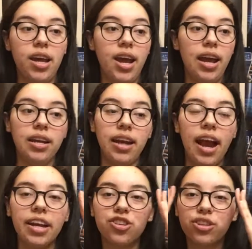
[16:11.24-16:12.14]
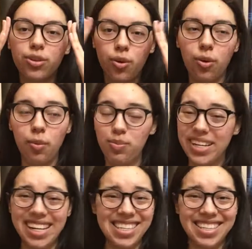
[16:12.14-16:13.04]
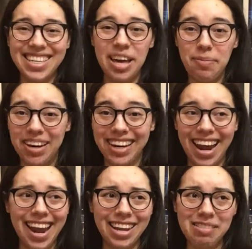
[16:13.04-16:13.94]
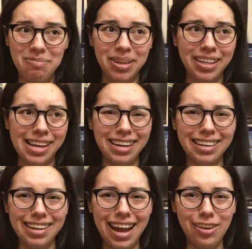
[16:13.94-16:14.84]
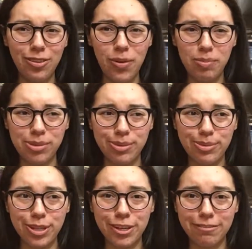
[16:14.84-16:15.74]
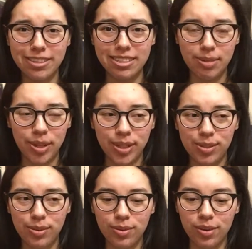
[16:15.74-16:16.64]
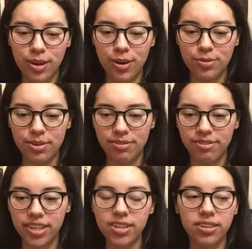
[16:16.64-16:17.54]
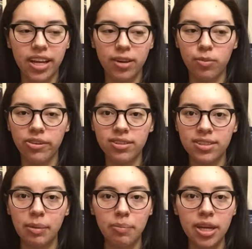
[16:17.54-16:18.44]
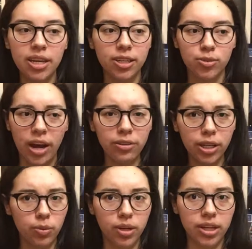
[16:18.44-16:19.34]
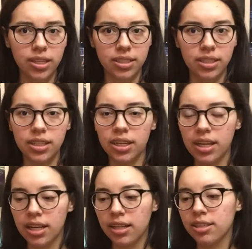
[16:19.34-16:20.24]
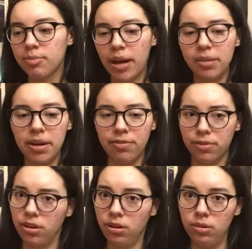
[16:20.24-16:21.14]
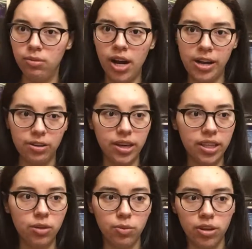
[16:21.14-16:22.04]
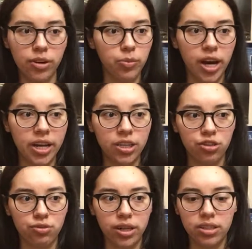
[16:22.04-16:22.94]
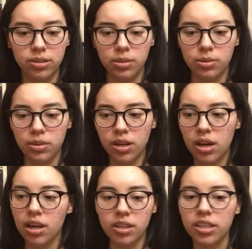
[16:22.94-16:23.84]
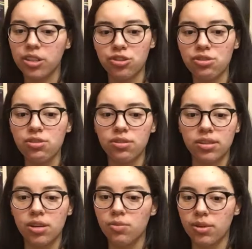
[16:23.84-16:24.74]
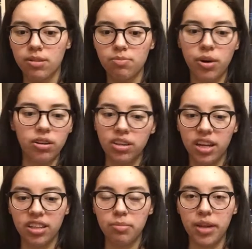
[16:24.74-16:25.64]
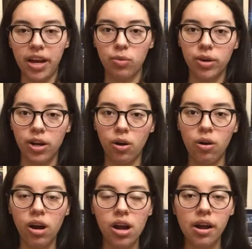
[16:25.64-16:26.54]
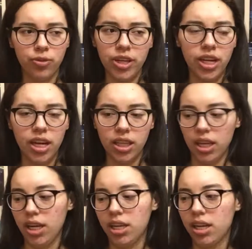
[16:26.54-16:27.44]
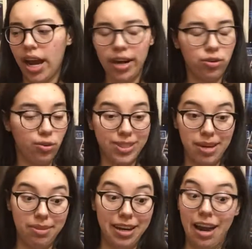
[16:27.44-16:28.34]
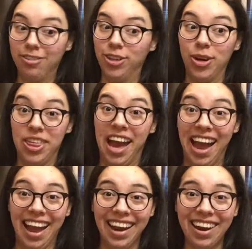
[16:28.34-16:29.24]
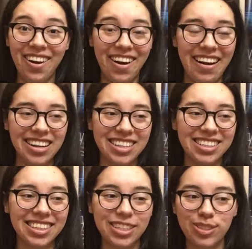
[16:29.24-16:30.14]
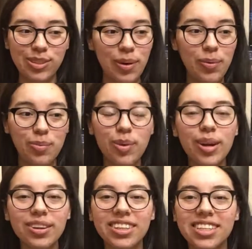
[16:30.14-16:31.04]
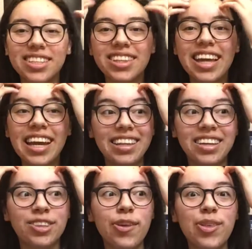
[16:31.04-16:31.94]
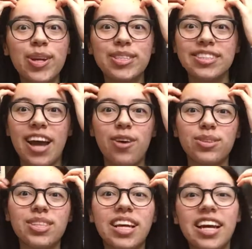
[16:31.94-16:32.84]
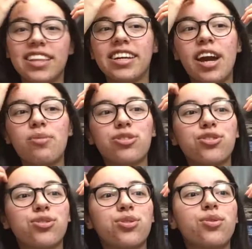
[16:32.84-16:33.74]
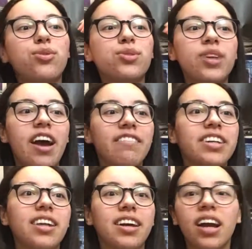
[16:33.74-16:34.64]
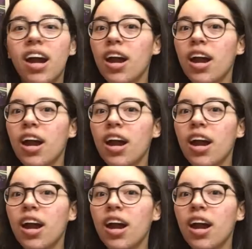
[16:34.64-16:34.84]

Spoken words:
And I just hope we get to see them again. But like, I don't know, I'm so nervous about this whole reveal. Like, what does it mean? Because I don't think we're going to see Spider-Man for a good while. I think we're heading straight to the Eternals, and then we're probably getting the Black Widow movie, and then I don't know what's happening after that. Honestly, it's so weird this late. Like, nothing is announced. Like, I was just so used to having like